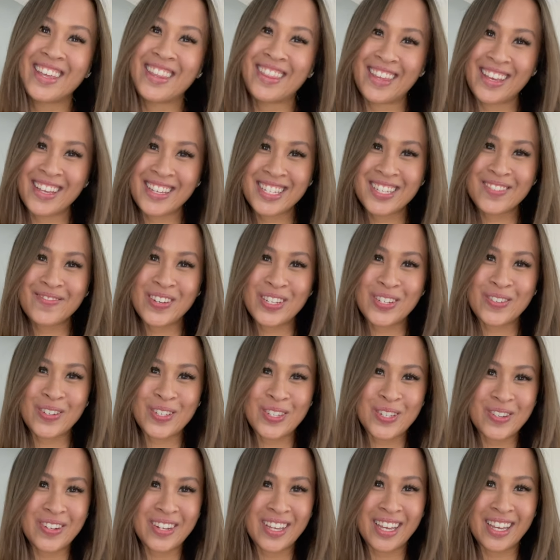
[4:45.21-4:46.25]
Thanks so much for
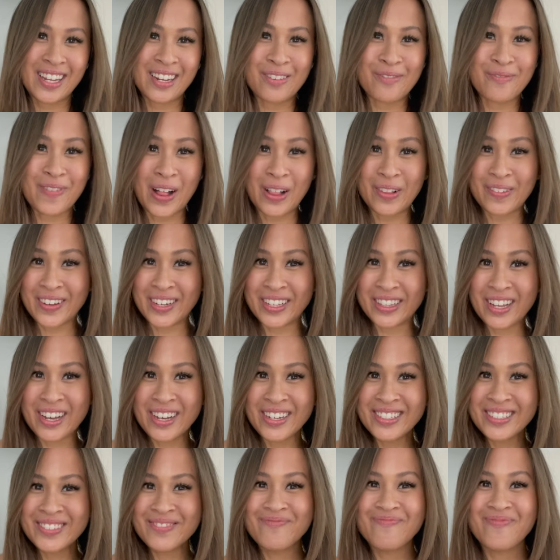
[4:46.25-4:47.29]
tuning in and following
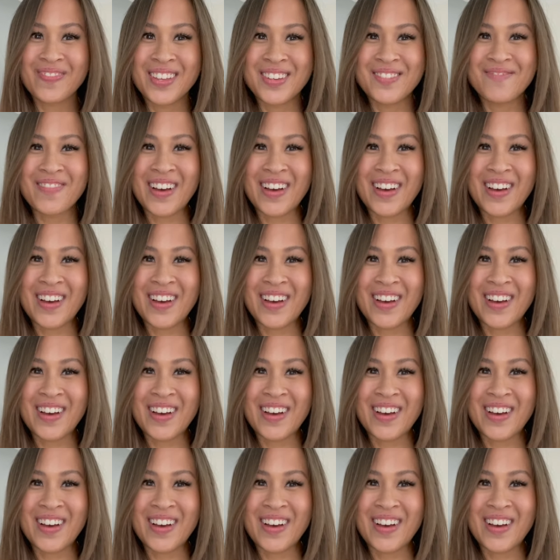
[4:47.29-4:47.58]
along.